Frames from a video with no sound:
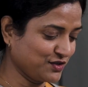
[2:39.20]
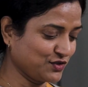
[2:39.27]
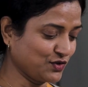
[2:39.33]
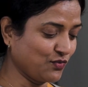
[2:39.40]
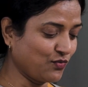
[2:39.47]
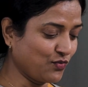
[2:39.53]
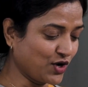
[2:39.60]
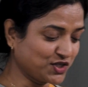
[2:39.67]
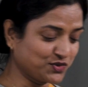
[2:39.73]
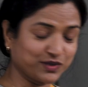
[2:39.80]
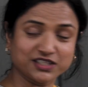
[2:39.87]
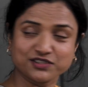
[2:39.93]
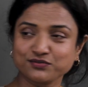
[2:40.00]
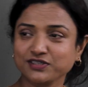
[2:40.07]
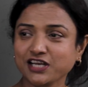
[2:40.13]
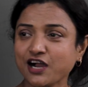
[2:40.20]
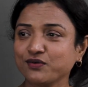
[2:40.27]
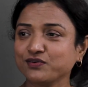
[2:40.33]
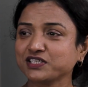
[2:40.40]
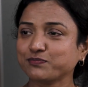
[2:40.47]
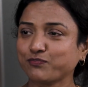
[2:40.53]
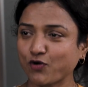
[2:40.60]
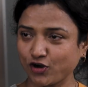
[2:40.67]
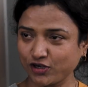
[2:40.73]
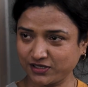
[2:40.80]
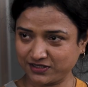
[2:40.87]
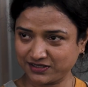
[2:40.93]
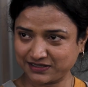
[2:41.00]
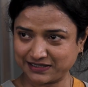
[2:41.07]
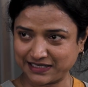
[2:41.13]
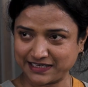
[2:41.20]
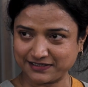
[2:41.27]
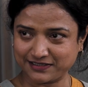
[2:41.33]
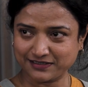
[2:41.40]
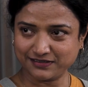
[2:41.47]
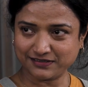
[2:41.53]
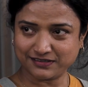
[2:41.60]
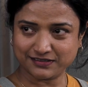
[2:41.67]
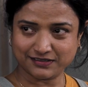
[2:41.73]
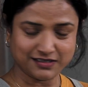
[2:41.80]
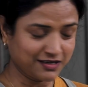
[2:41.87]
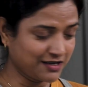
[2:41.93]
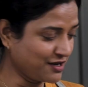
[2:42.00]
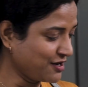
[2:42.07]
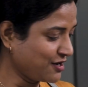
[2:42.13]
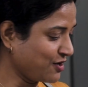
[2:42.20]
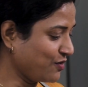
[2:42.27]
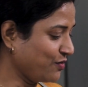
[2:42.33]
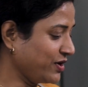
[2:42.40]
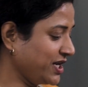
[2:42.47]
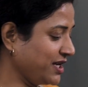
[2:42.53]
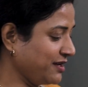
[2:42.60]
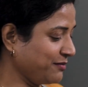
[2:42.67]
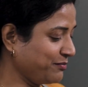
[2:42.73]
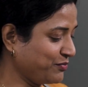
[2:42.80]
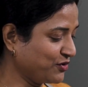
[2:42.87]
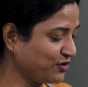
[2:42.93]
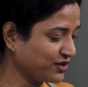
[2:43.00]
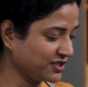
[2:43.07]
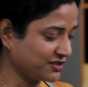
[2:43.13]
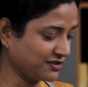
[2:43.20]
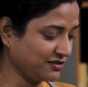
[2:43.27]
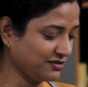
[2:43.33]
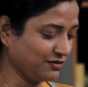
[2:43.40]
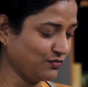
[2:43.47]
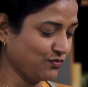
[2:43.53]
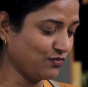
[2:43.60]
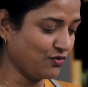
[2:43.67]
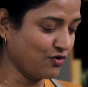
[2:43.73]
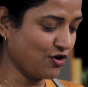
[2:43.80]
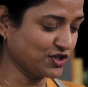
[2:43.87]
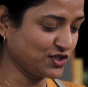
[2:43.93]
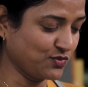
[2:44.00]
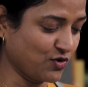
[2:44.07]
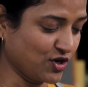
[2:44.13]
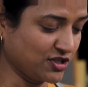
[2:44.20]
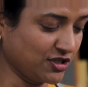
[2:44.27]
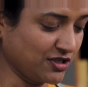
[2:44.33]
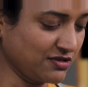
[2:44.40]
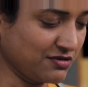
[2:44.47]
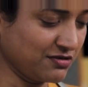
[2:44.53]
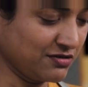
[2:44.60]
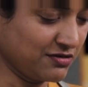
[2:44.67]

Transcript: So what we'll do now is boil these lentils. Okay. We pour it in hot water.